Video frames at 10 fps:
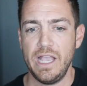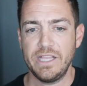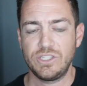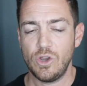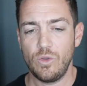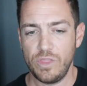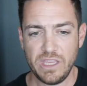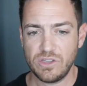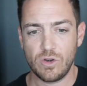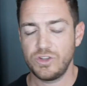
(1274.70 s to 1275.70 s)
And so
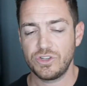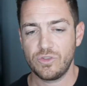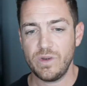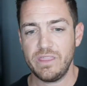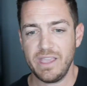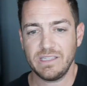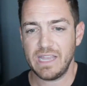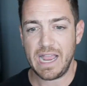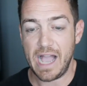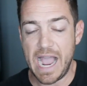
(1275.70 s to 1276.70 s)
these are just three things
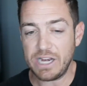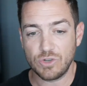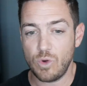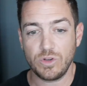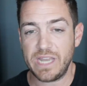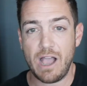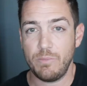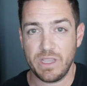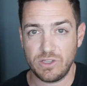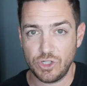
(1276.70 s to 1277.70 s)
that I just wrote
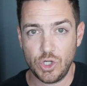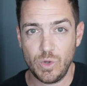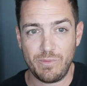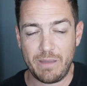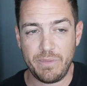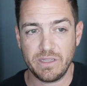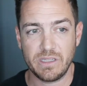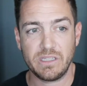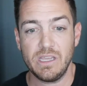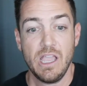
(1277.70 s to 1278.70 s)
down because they're true of my
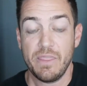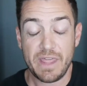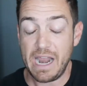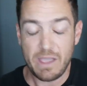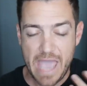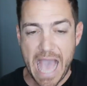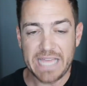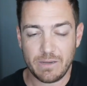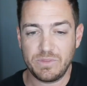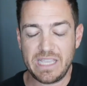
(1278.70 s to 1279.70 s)
business that I,
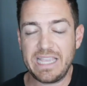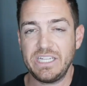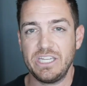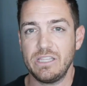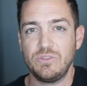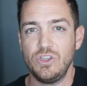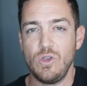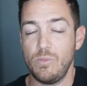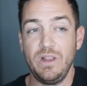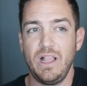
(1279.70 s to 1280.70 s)
as I'm teaching them to
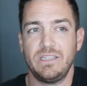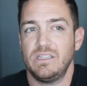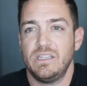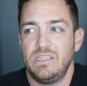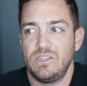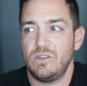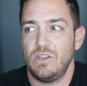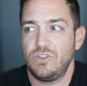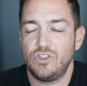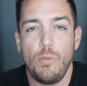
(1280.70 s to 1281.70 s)
you, I'm realizing this is
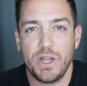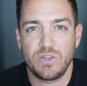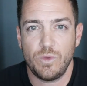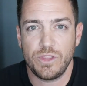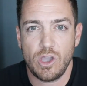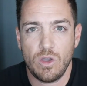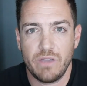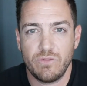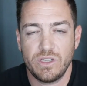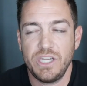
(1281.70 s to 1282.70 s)
so much of what the
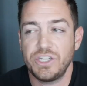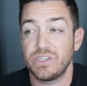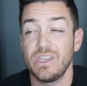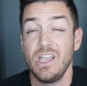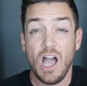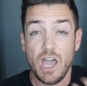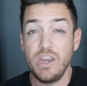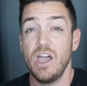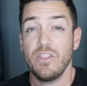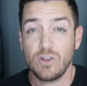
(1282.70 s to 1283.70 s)
Go-Giver teaches.
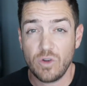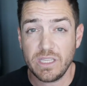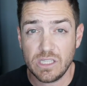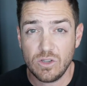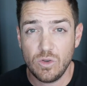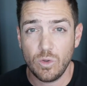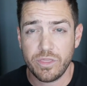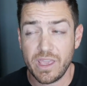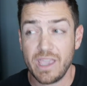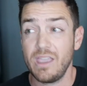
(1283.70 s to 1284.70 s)
Another crazy cool
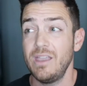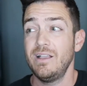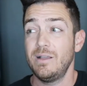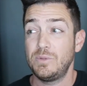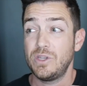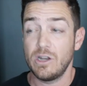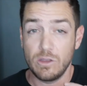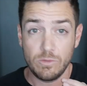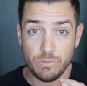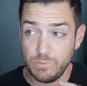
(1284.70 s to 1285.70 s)
thing, I'm just going to
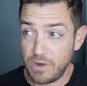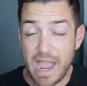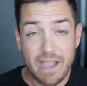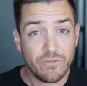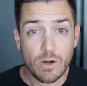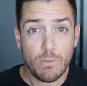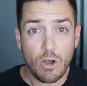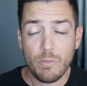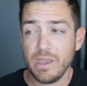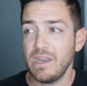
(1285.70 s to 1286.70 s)
brag for a
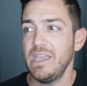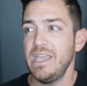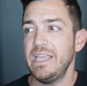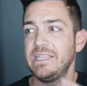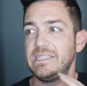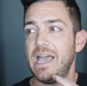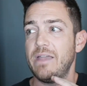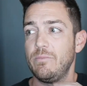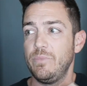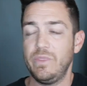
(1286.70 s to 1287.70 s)
moment, is
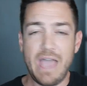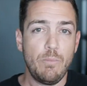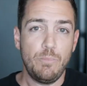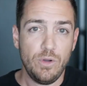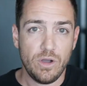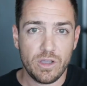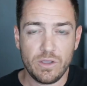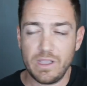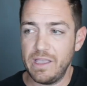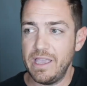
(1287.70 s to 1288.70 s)
that that
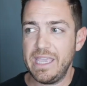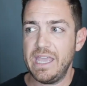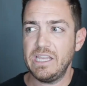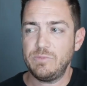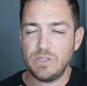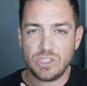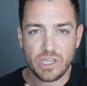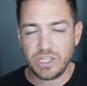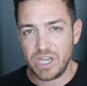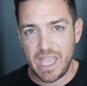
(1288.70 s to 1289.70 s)
book, again, has been
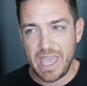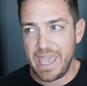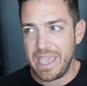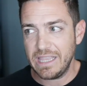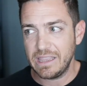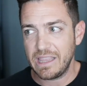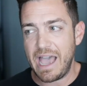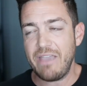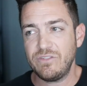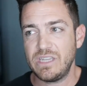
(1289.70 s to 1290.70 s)
such a
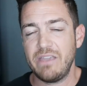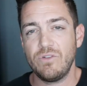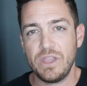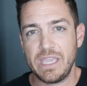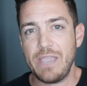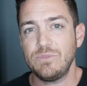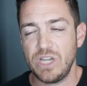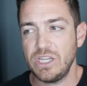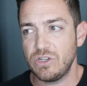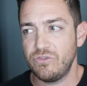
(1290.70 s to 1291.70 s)
lifesaver and game
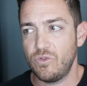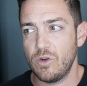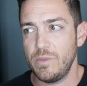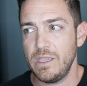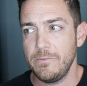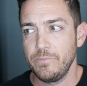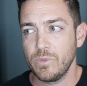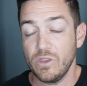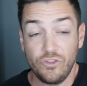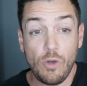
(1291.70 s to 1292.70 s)
changer for me.
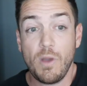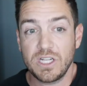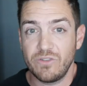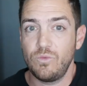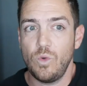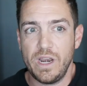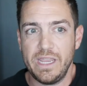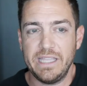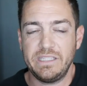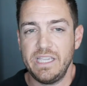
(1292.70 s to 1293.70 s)
So much of
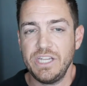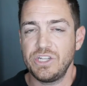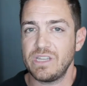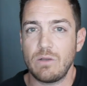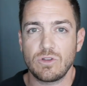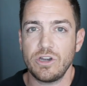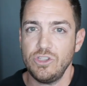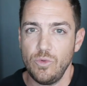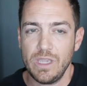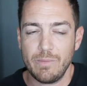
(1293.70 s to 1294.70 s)
what it teaches, I was already
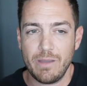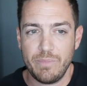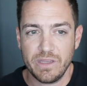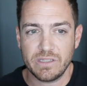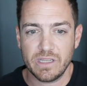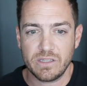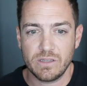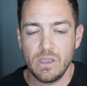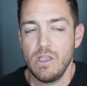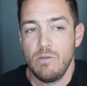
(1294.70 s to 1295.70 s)
doing in my
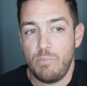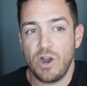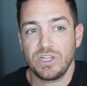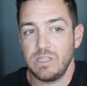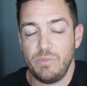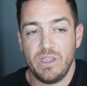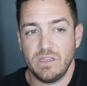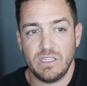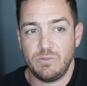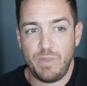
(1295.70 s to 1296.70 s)
business, partially
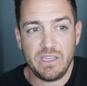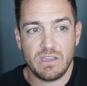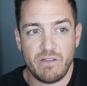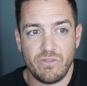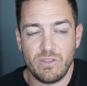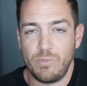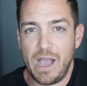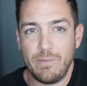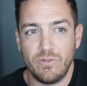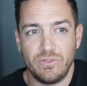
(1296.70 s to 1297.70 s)
because it's based off of the
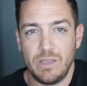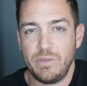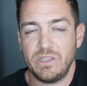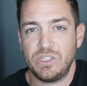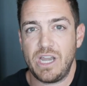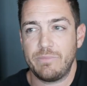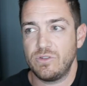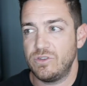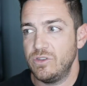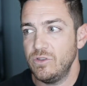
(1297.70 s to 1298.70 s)
Bible, Philippians
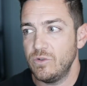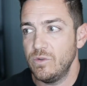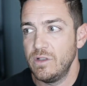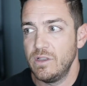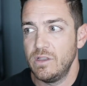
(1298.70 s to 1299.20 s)
chapter 2,